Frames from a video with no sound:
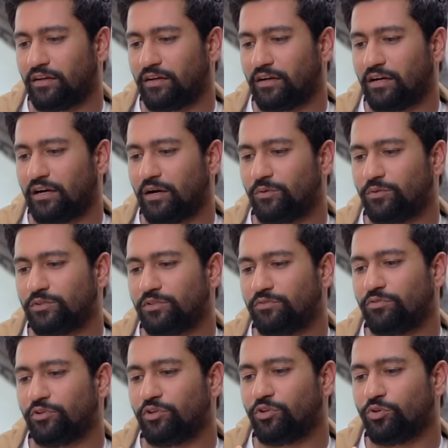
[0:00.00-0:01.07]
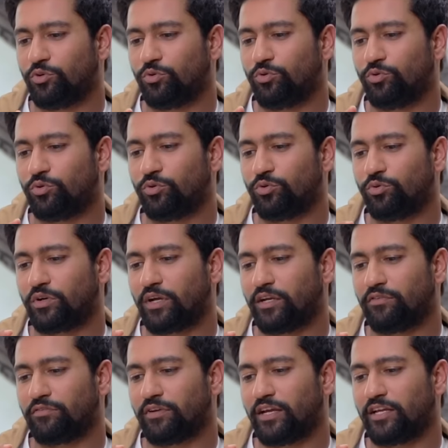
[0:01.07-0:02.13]
How was it for you to kind
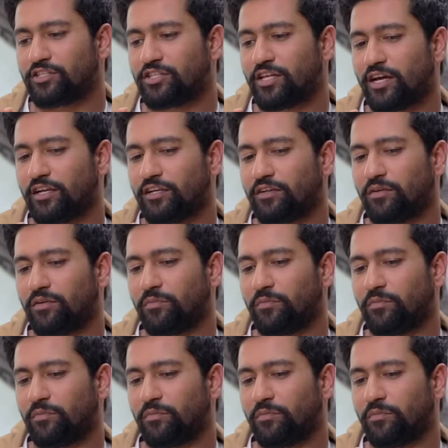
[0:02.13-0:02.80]
of gauge that?